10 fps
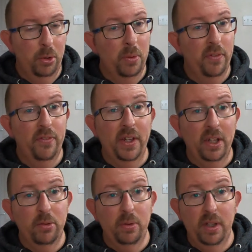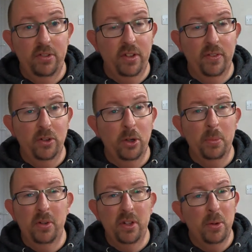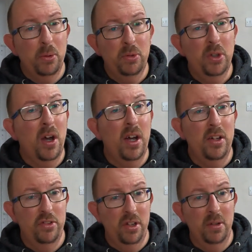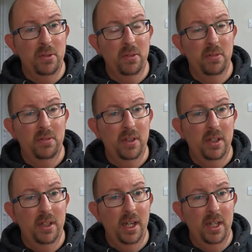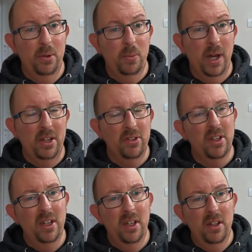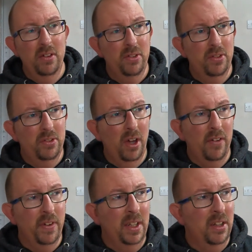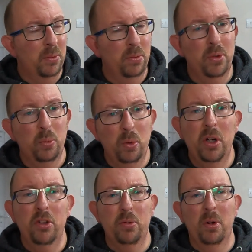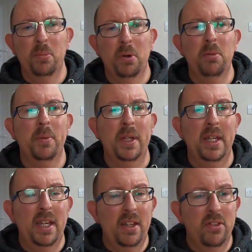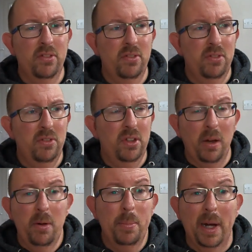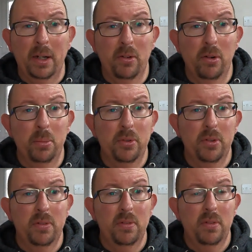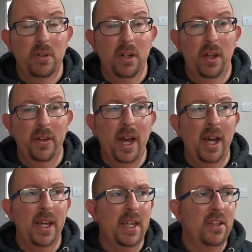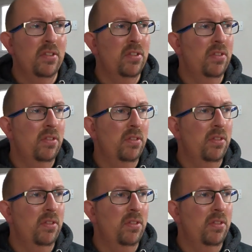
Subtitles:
do other things with these different companies. They will guide you in the ways. I think the worst one probably is going bankrupt, and that is